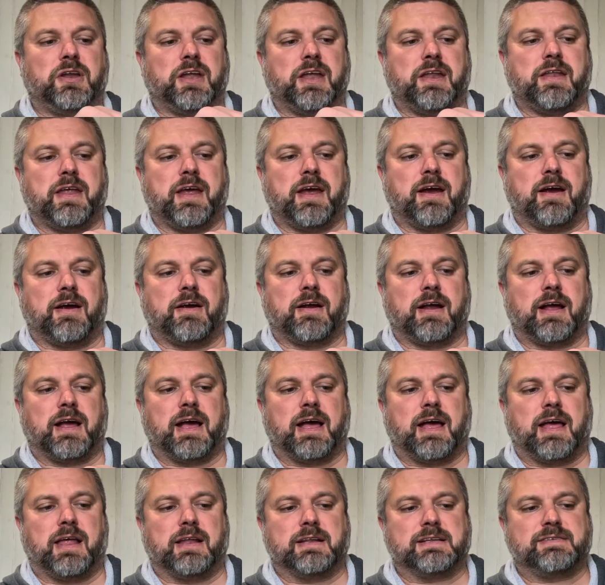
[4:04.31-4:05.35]
it in there,
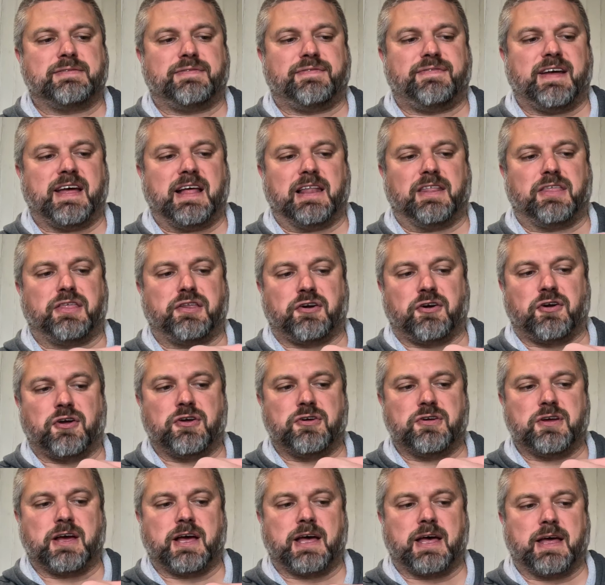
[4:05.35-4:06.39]
and it fell
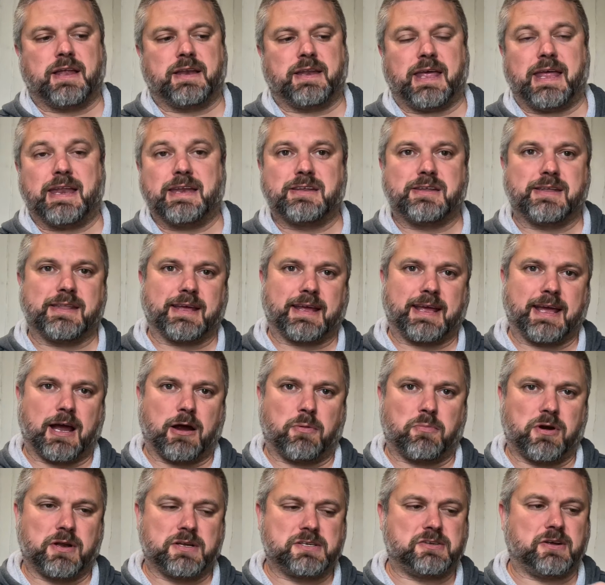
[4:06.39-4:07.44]
through and into the
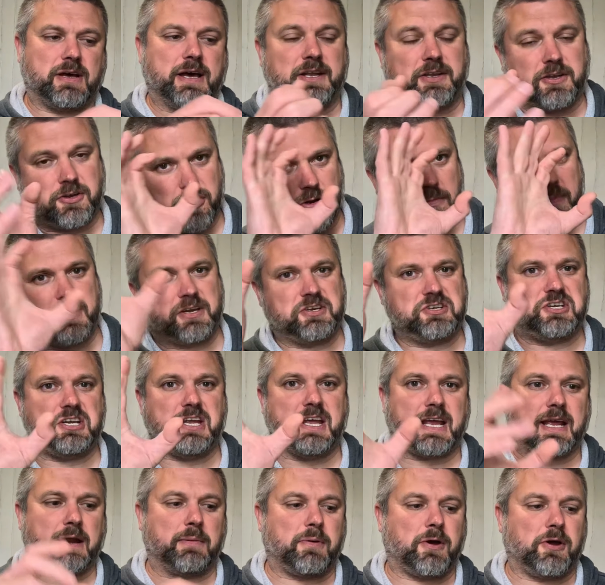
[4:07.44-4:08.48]
camera, so I had to do a bit of
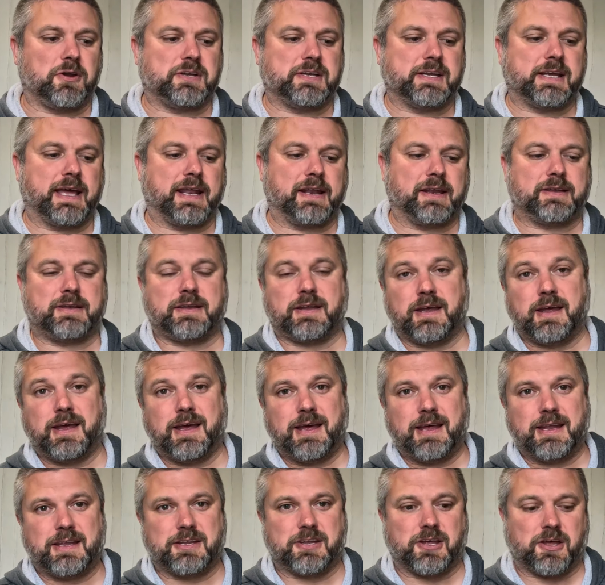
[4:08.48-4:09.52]
shaking about to get it
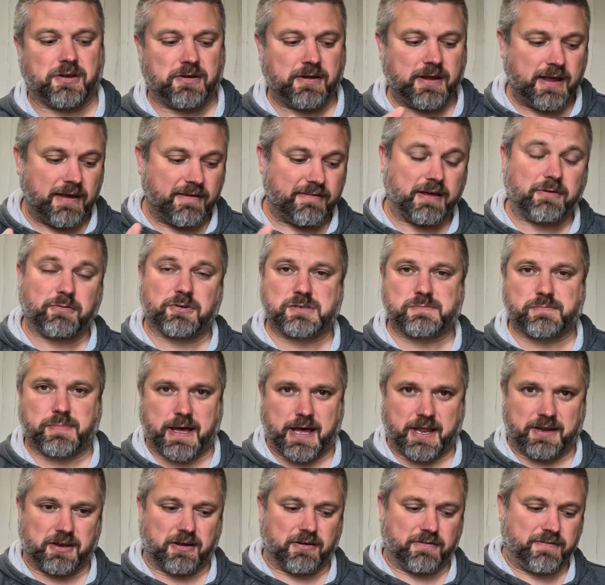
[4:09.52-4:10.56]
done. That wasn't
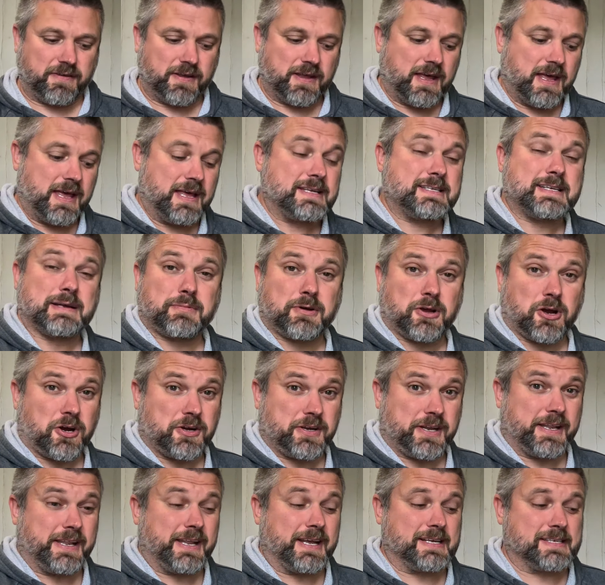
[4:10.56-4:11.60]
bad enough. SIM
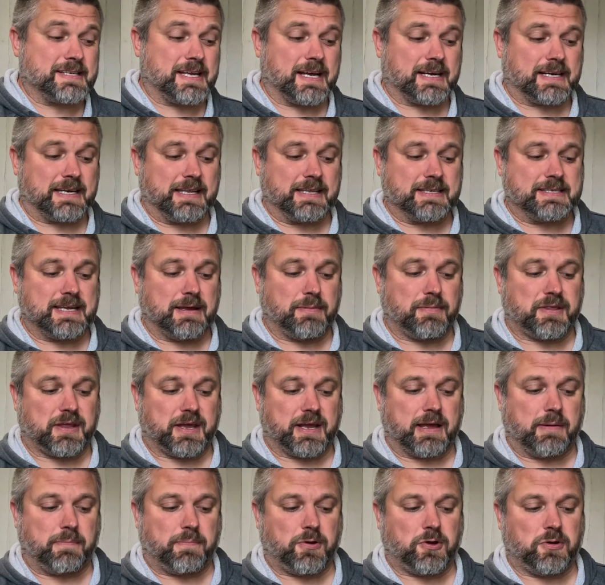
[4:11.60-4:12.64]
card did exactly the same
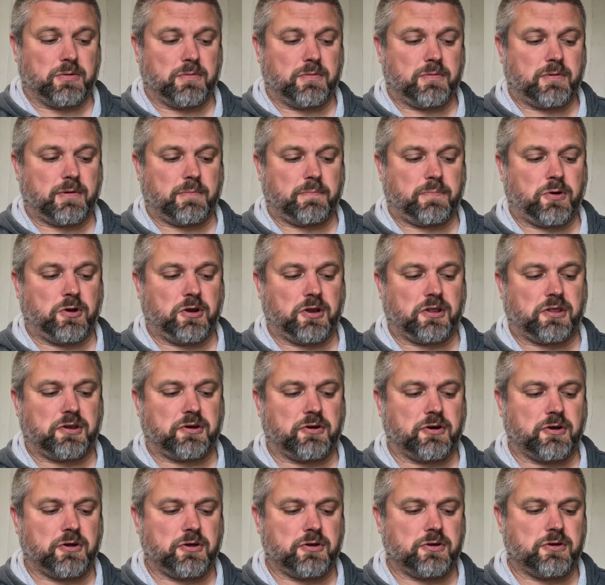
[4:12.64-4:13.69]
thing. I put it
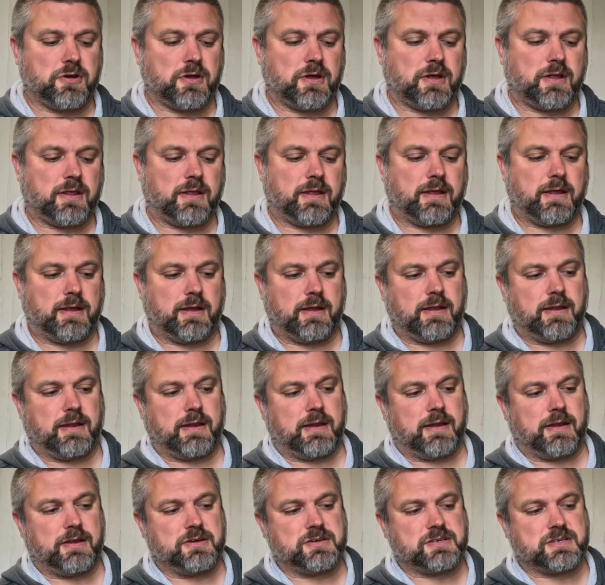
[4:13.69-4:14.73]
through,
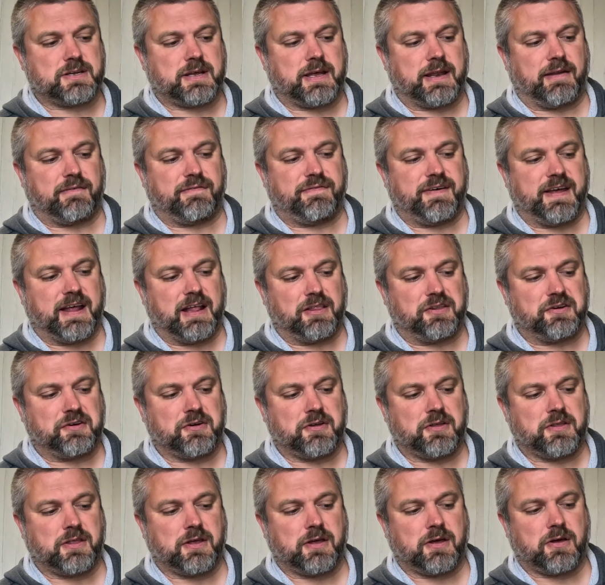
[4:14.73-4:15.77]
and it fell
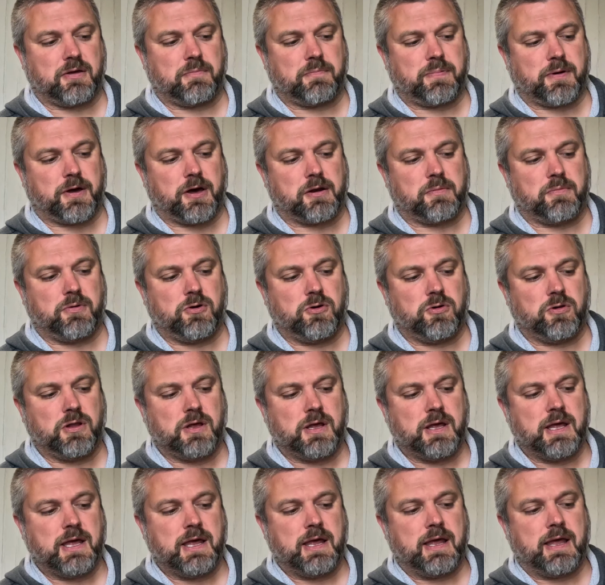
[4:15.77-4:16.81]
through the bottom hole.
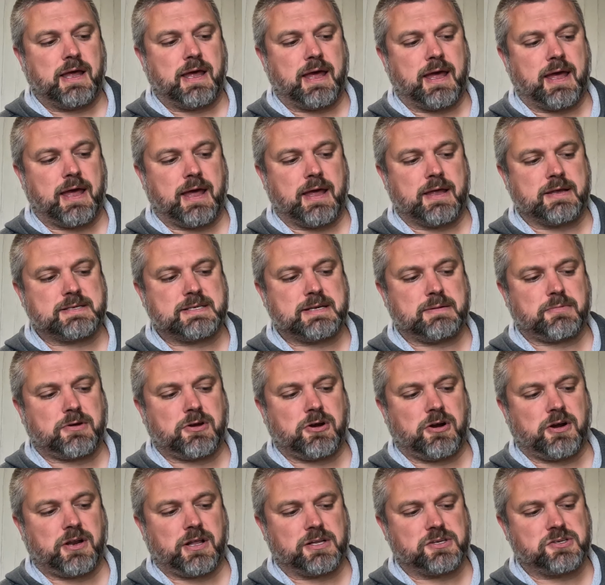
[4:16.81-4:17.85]
SIM
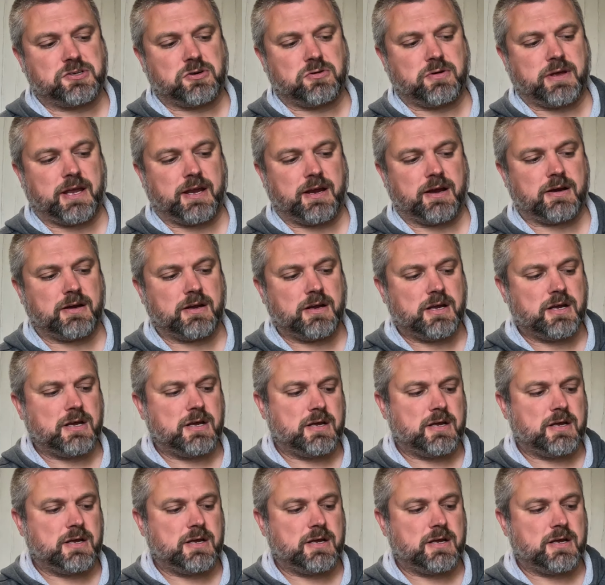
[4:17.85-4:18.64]
card I'll show here.